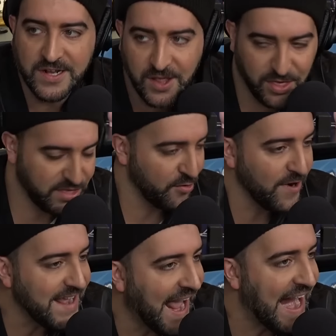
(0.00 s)

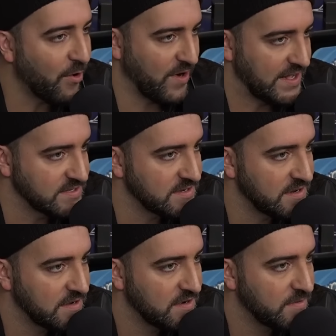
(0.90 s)
3 carries
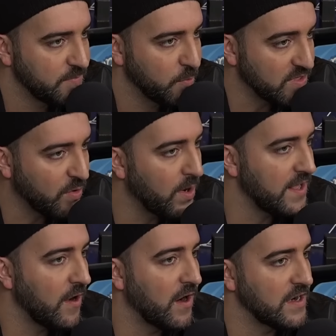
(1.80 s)
with
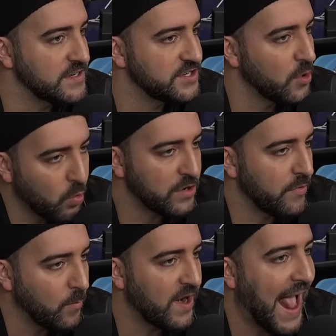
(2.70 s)
20 yards. You're
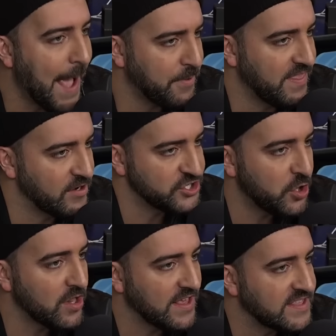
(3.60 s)
wondering what happened there.
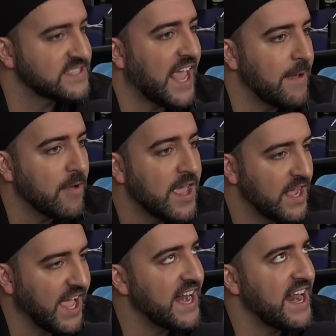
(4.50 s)
Surely this game
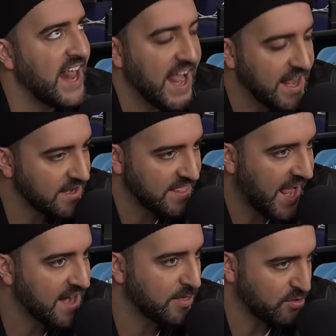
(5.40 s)
got out of hand and they
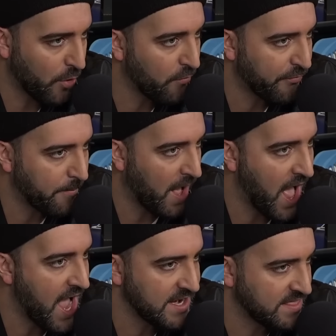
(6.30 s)
had to throw from
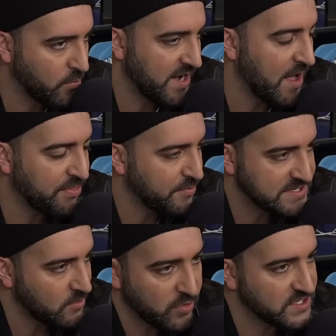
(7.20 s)
behind and they were down 3
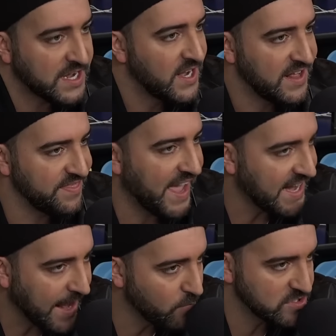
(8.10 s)
scores. That
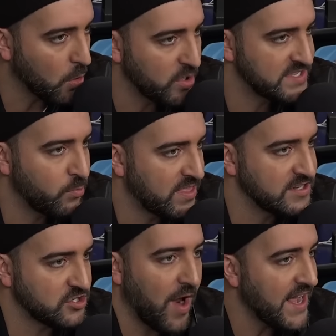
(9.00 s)
game was always within
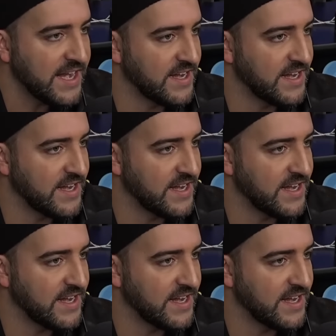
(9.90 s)
striking